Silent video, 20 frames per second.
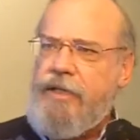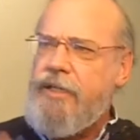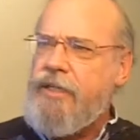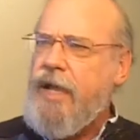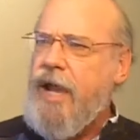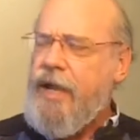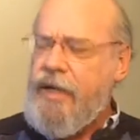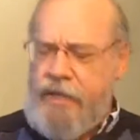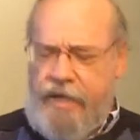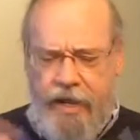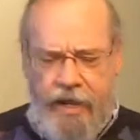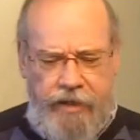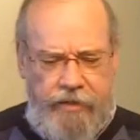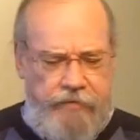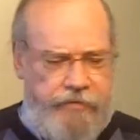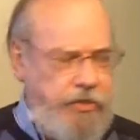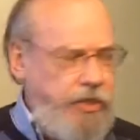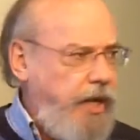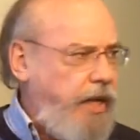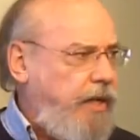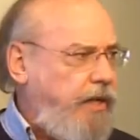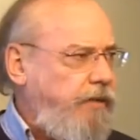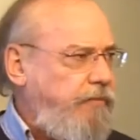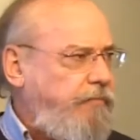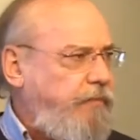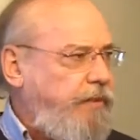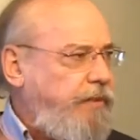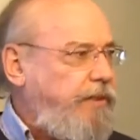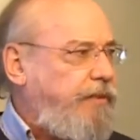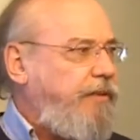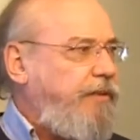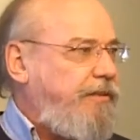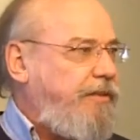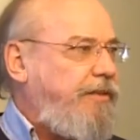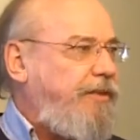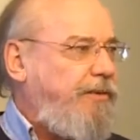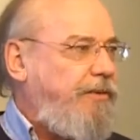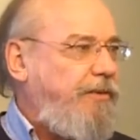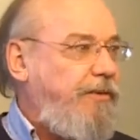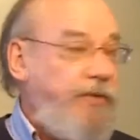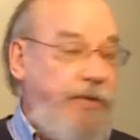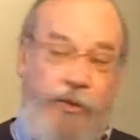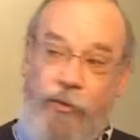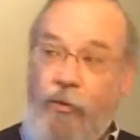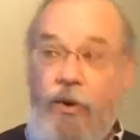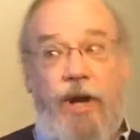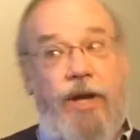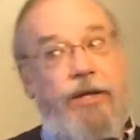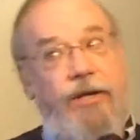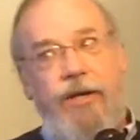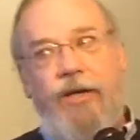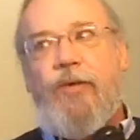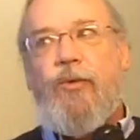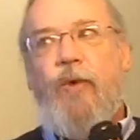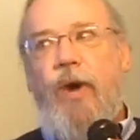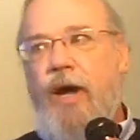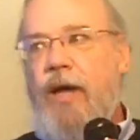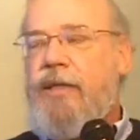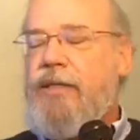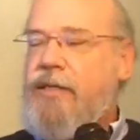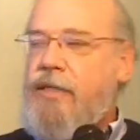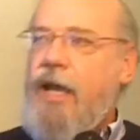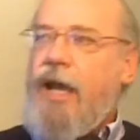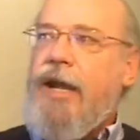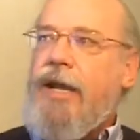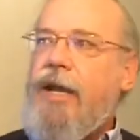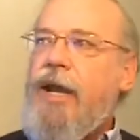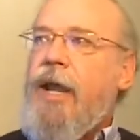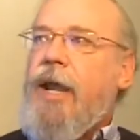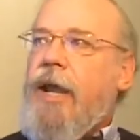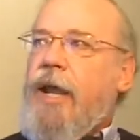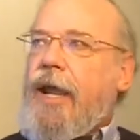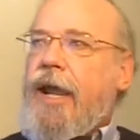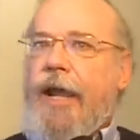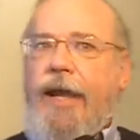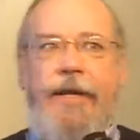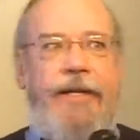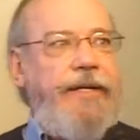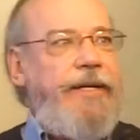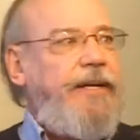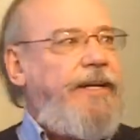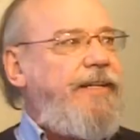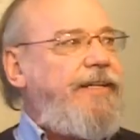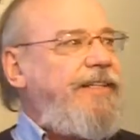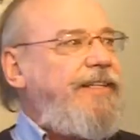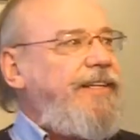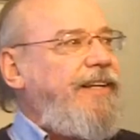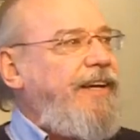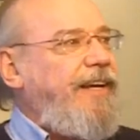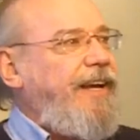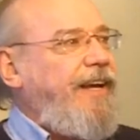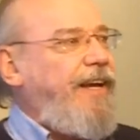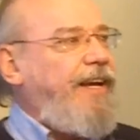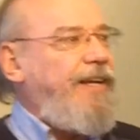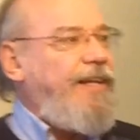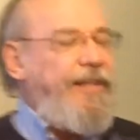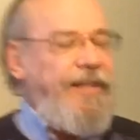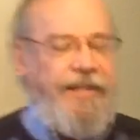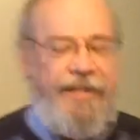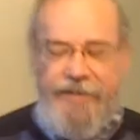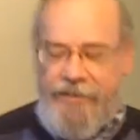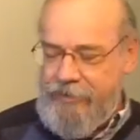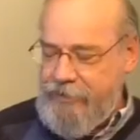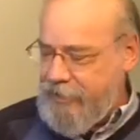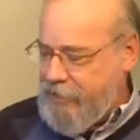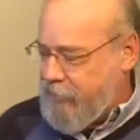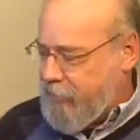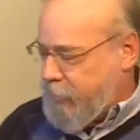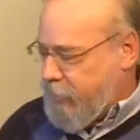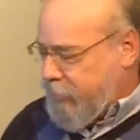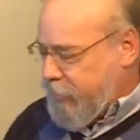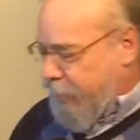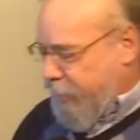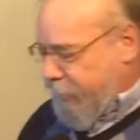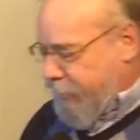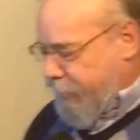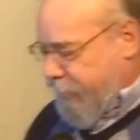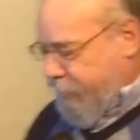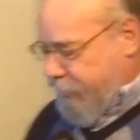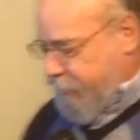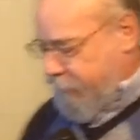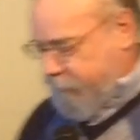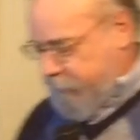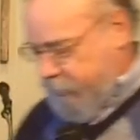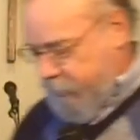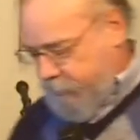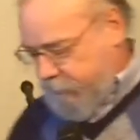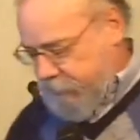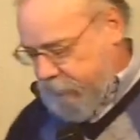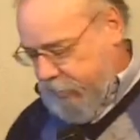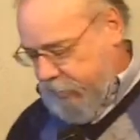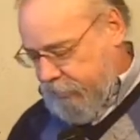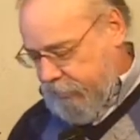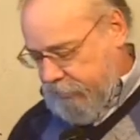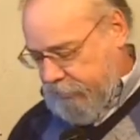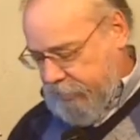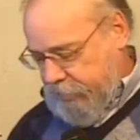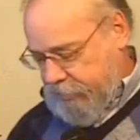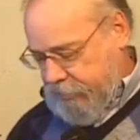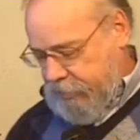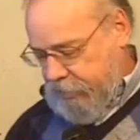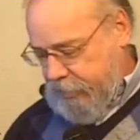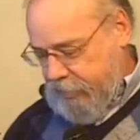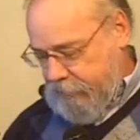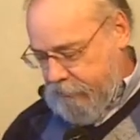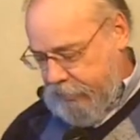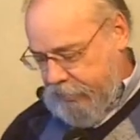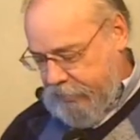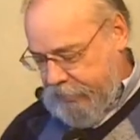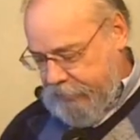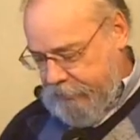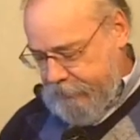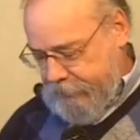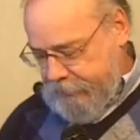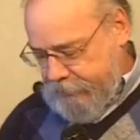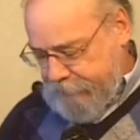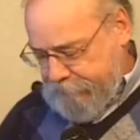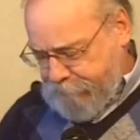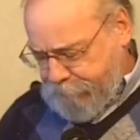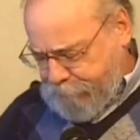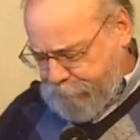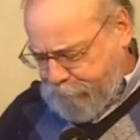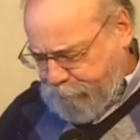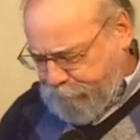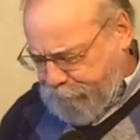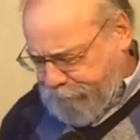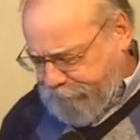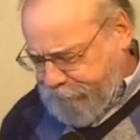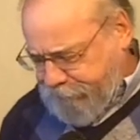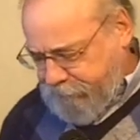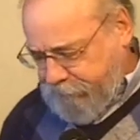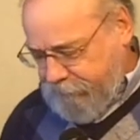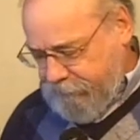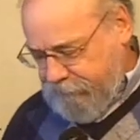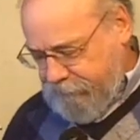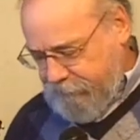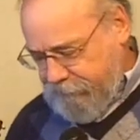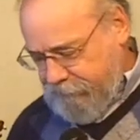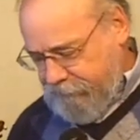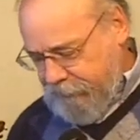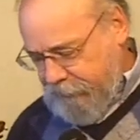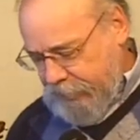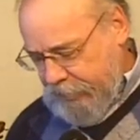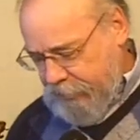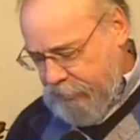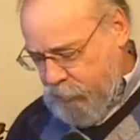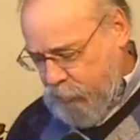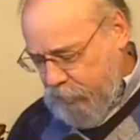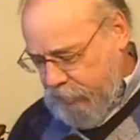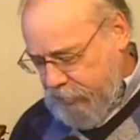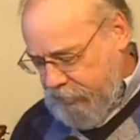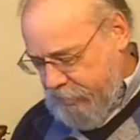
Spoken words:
He'd gotten out of jail for walking on the wild side. And he'd just gotten out of jail at that time. And here's